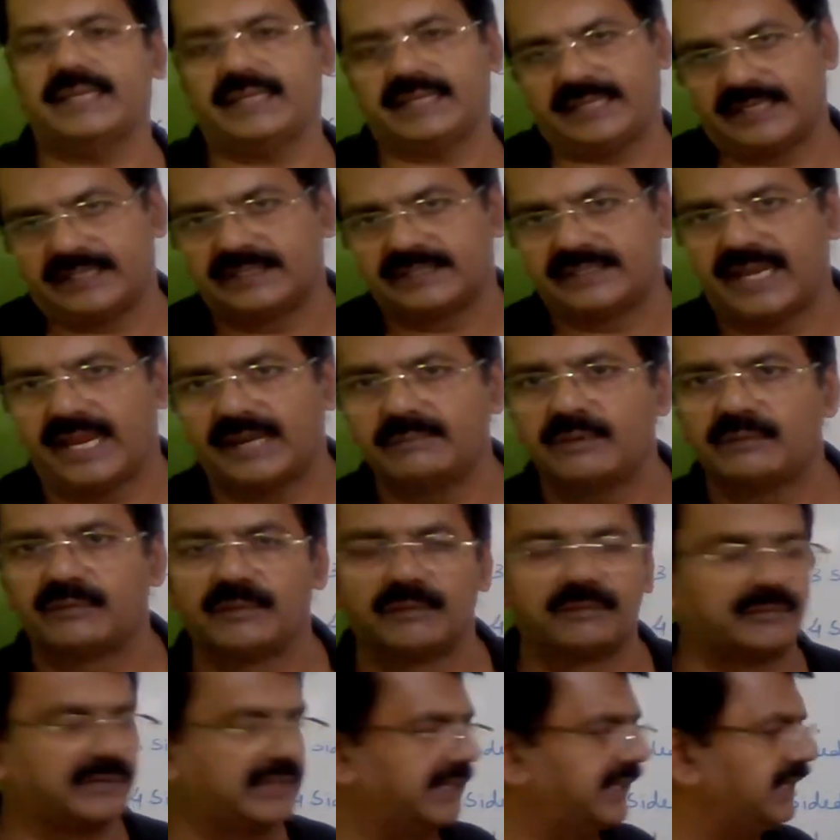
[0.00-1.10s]
It can be
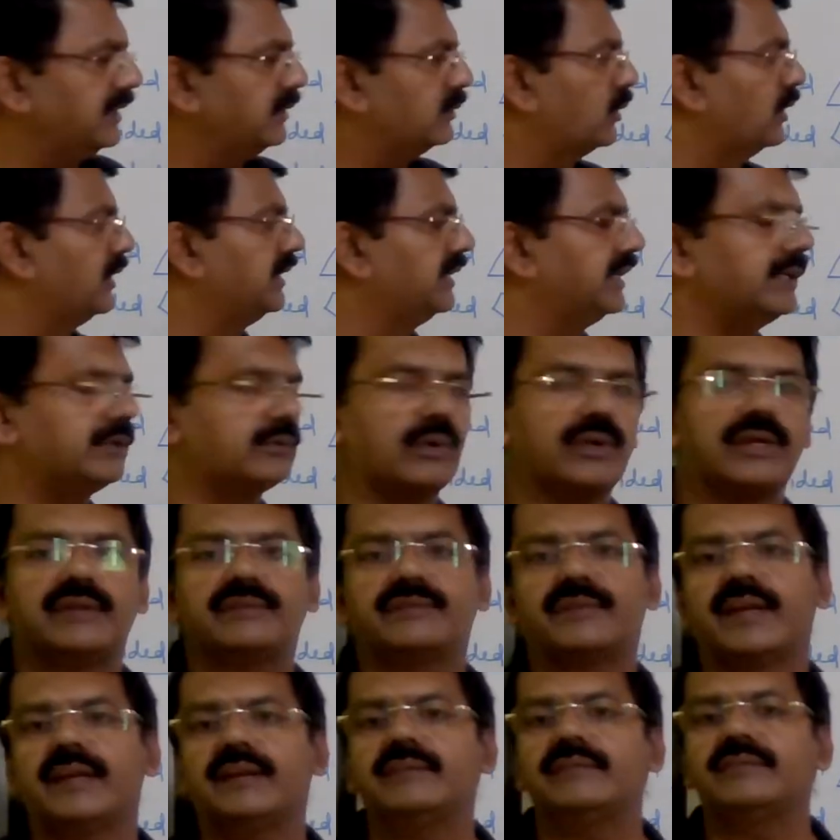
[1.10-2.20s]
15, 20,
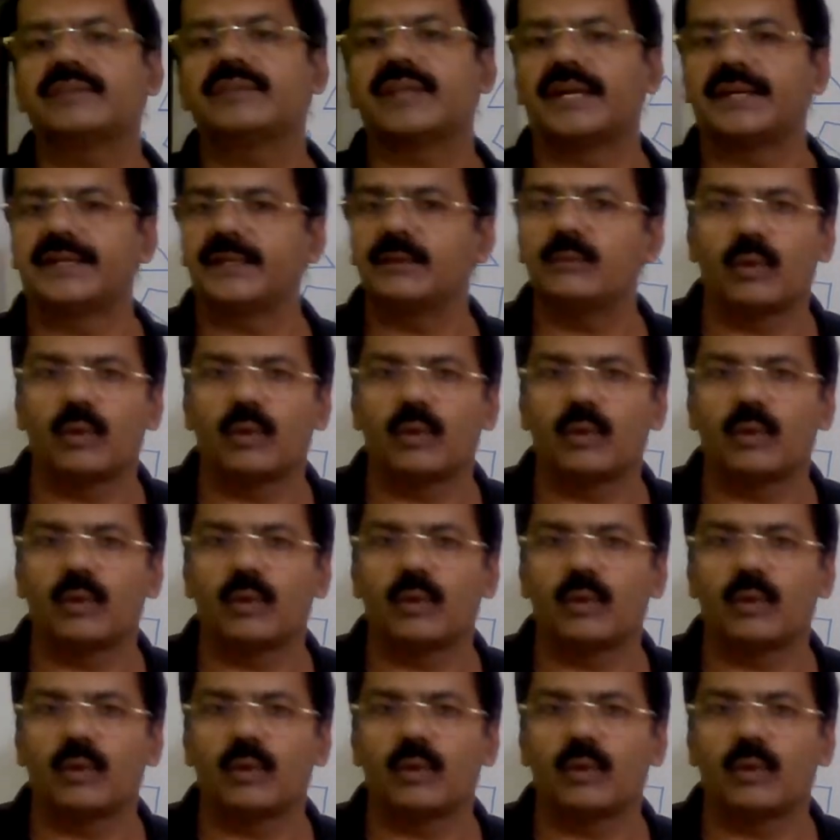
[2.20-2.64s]
25, 30,